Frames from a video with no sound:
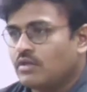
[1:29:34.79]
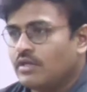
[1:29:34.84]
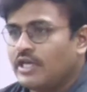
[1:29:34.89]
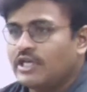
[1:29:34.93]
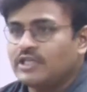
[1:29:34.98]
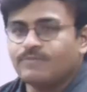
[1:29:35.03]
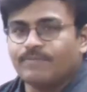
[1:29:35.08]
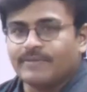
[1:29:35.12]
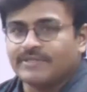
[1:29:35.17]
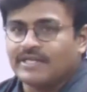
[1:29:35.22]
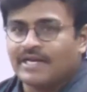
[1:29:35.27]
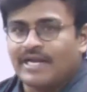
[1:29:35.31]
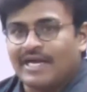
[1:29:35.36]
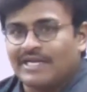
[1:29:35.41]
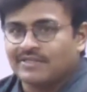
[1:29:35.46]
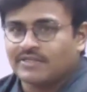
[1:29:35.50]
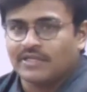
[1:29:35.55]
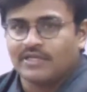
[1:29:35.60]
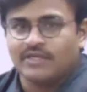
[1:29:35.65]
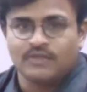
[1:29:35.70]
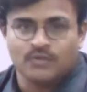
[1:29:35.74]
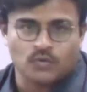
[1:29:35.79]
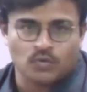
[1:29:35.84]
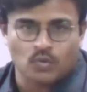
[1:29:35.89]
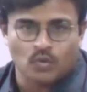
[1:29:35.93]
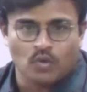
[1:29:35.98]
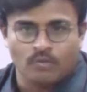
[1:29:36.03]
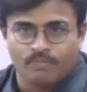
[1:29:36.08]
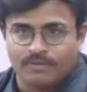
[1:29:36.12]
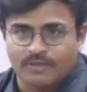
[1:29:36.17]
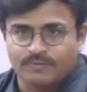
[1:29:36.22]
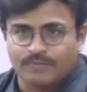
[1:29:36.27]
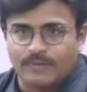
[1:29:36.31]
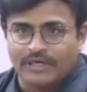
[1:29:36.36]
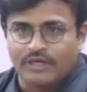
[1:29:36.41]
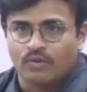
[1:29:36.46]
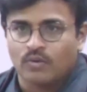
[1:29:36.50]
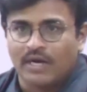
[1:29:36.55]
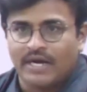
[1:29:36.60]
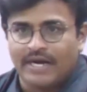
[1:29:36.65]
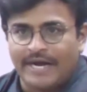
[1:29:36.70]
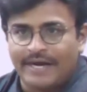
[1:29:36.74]
Each person has his own
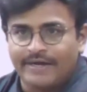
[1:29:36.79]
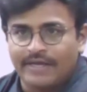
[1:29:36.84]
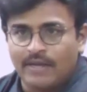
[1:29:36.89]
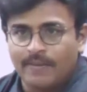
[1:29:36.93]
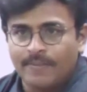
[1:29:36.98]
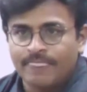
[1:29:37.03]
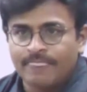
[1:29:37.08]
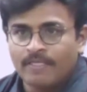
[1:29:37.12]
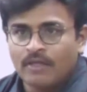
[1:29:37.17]
perspective and idea.